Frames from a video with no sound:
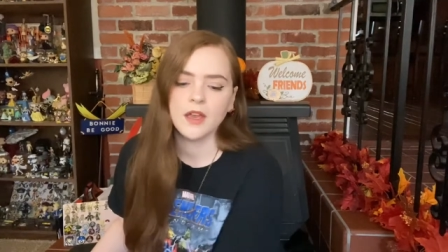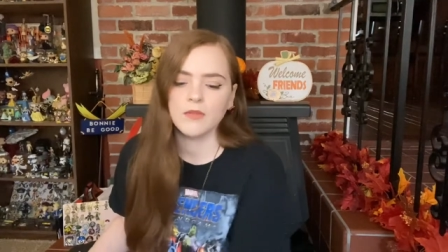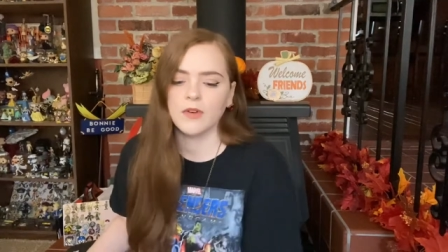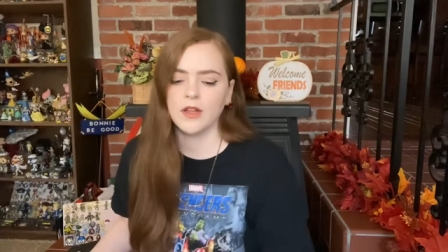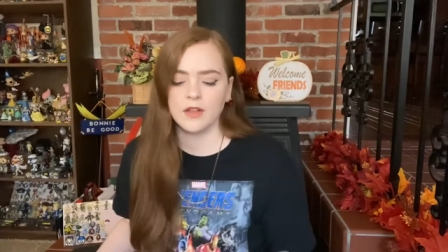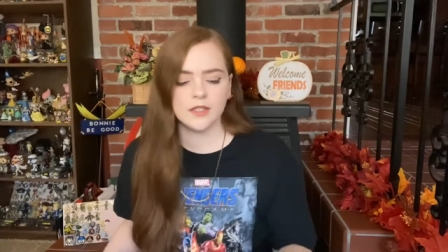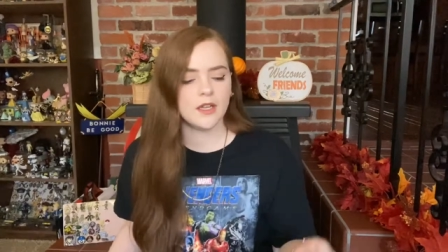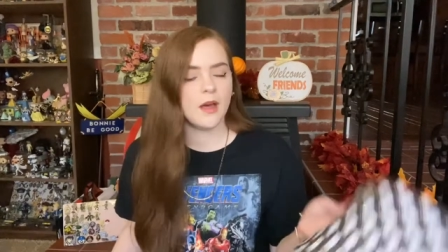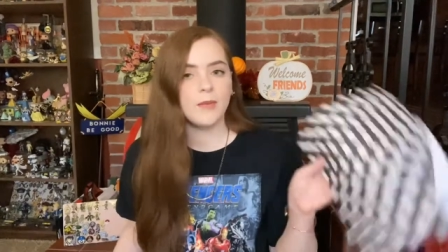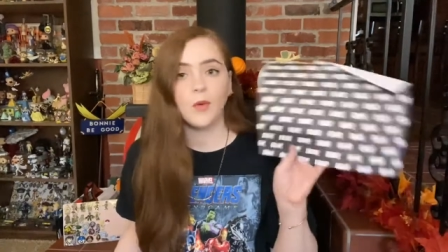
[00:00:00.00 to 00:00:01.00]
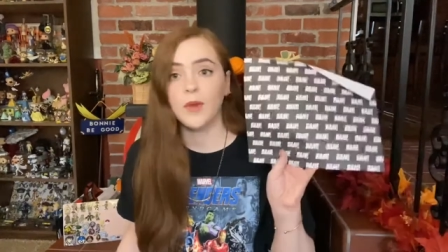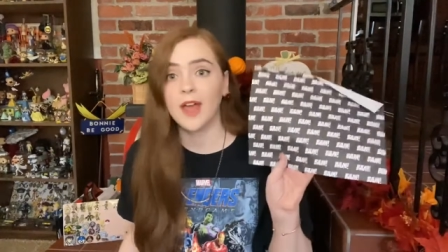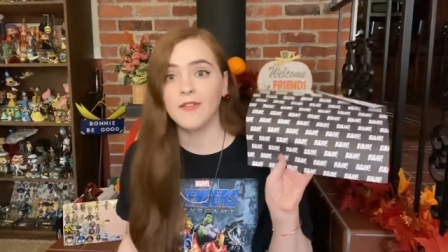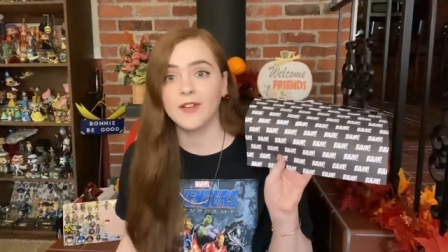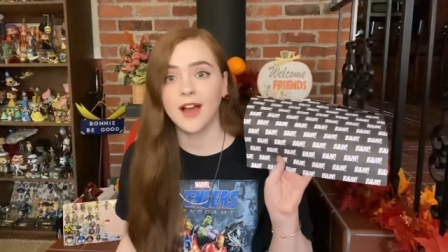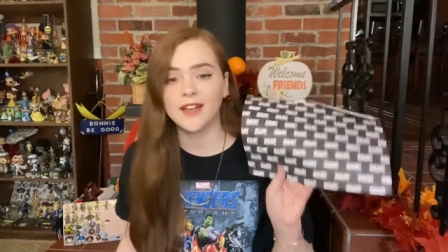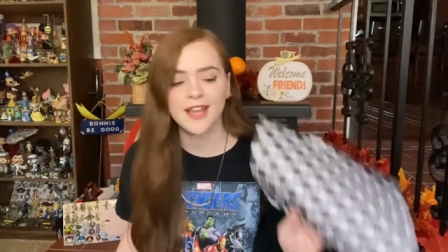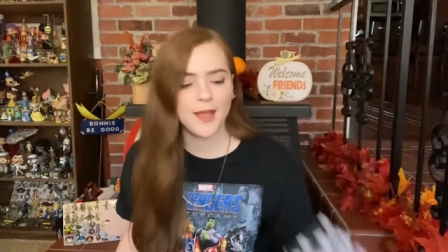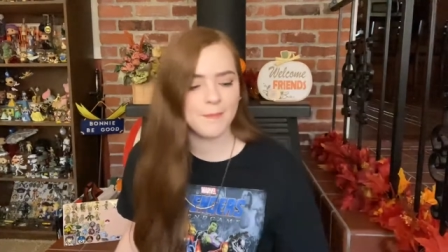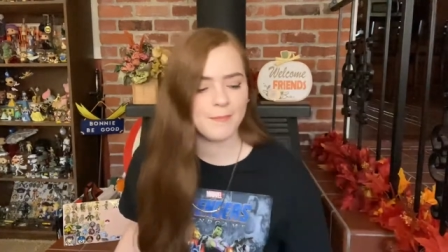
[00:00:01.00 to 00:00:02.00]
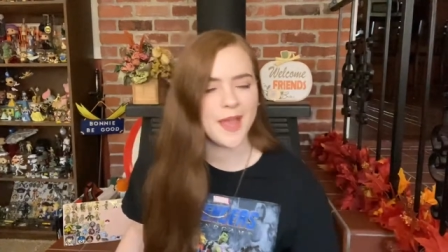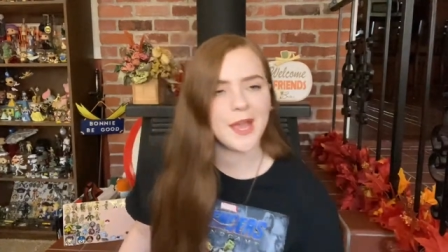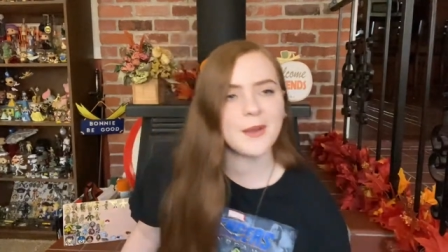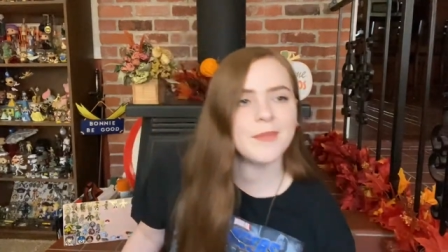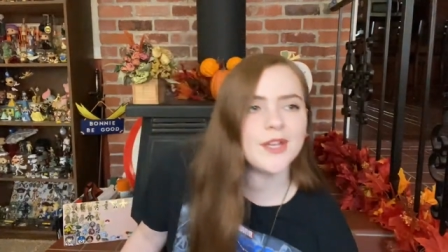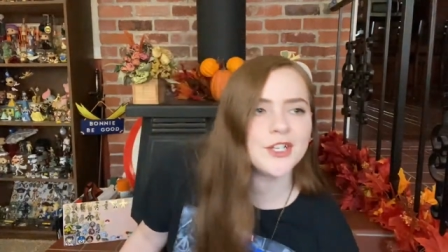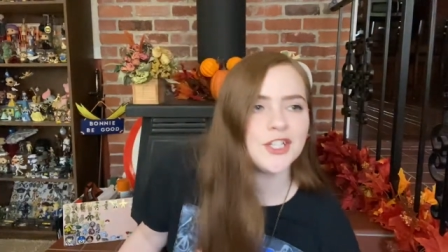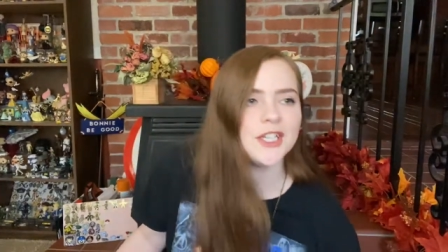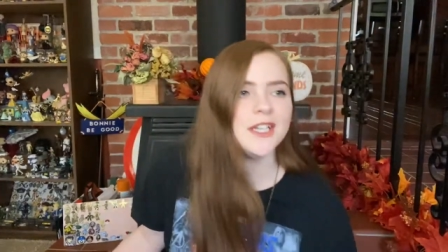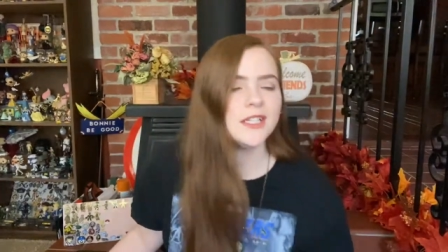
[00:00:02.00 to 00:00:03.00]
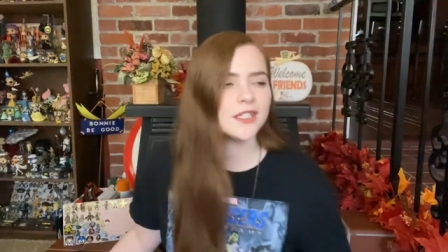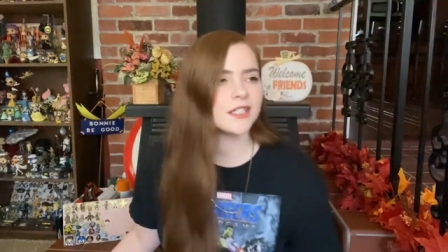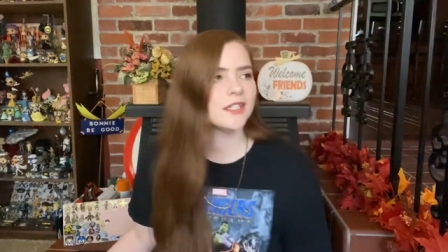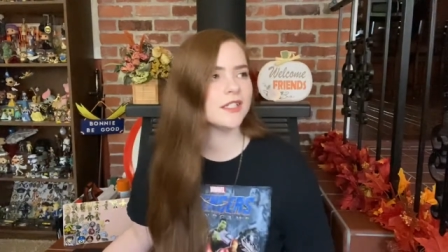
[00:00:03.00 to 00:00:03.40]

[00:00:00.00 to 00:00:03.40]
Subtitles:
Right on top, we have got a BAM sheet